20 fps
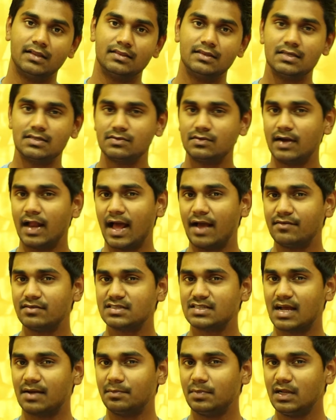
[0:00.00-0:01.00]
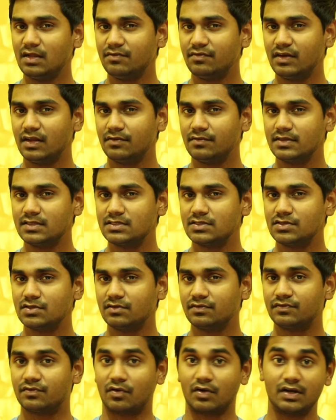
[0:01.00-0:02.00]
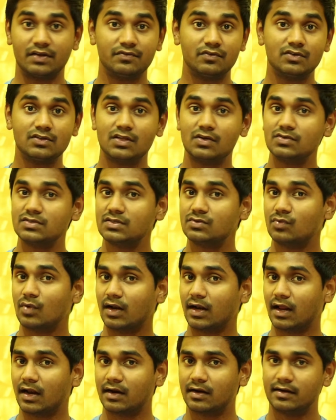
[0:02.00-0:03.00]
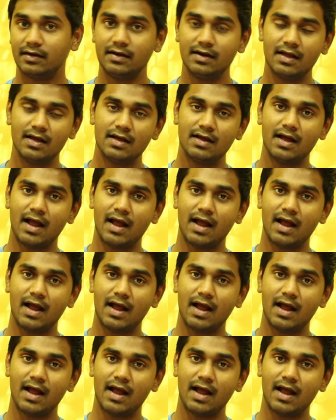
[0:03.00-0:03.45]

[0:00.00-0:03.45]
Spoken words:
This would have a sampling frequency of 44,100